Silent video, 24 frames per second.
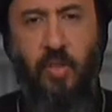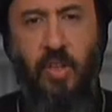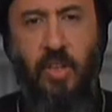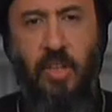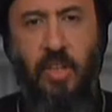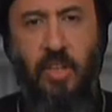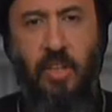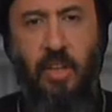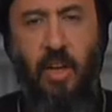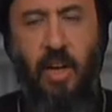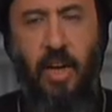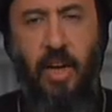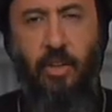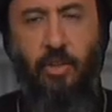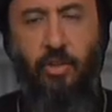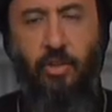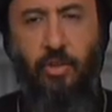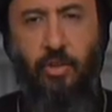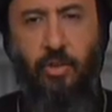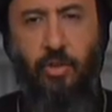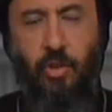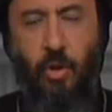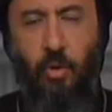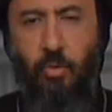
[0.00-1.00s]
I
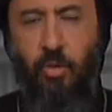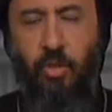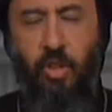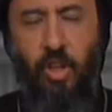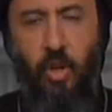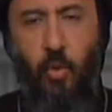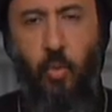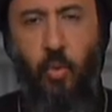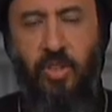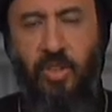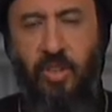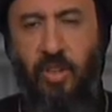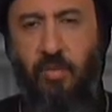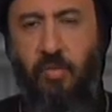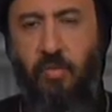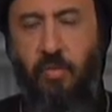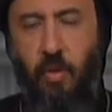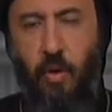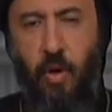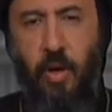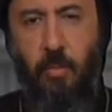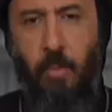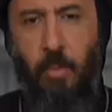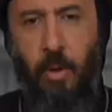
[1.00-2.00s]
don't think we said
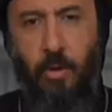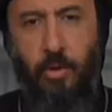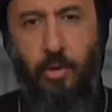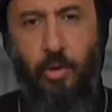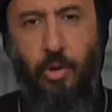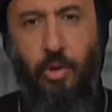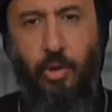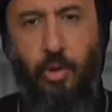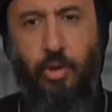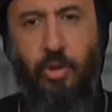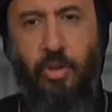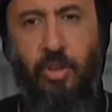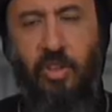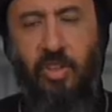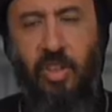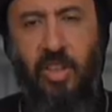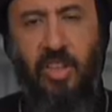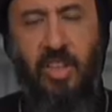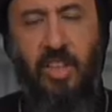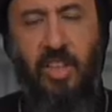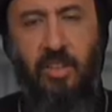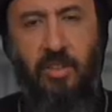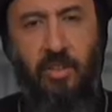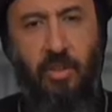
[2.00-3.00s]
very much
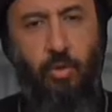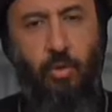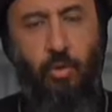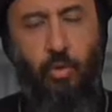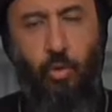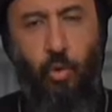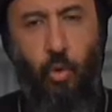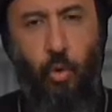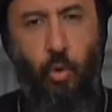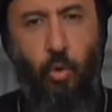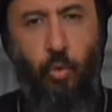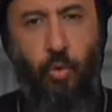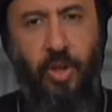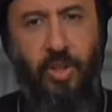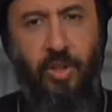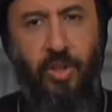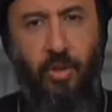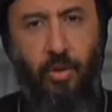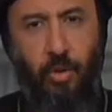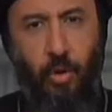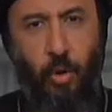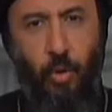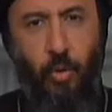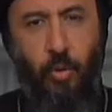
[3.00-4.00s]
that he didn't already
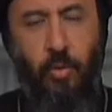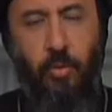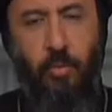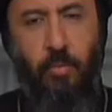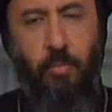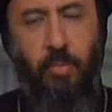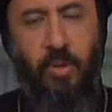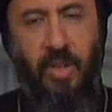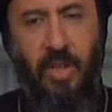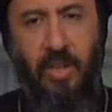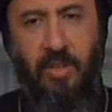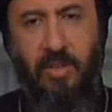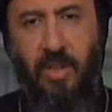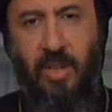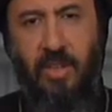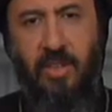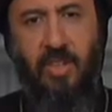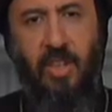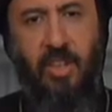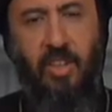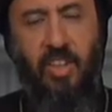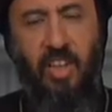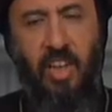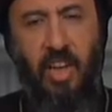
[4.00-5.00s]
know, but as I
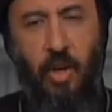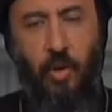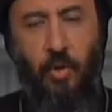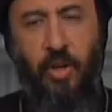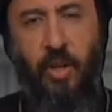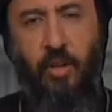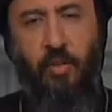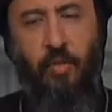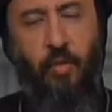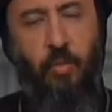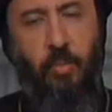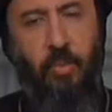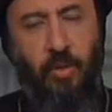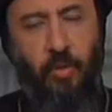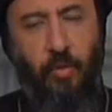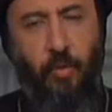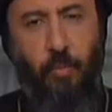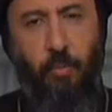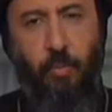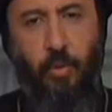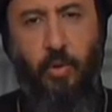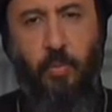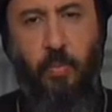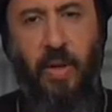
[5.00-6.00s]
said, hearing it from a
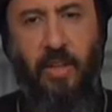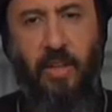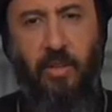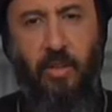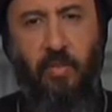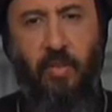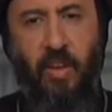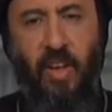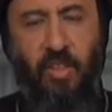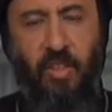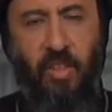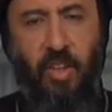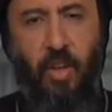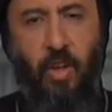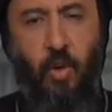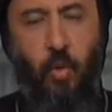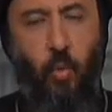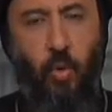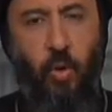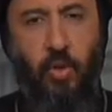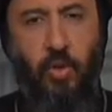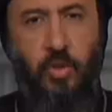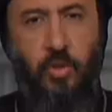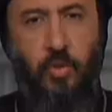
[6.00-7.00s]
different perspective I think
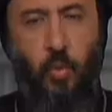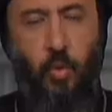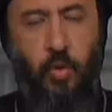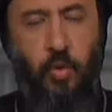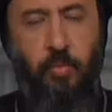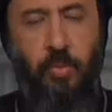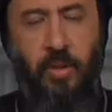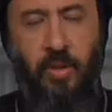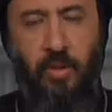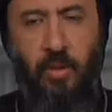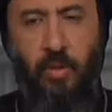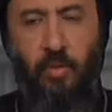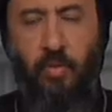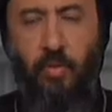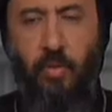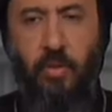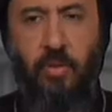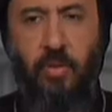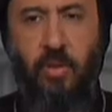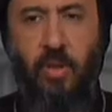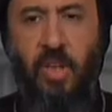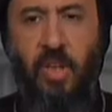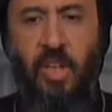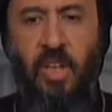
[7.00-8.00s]
would have been
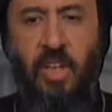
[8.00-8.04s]
different.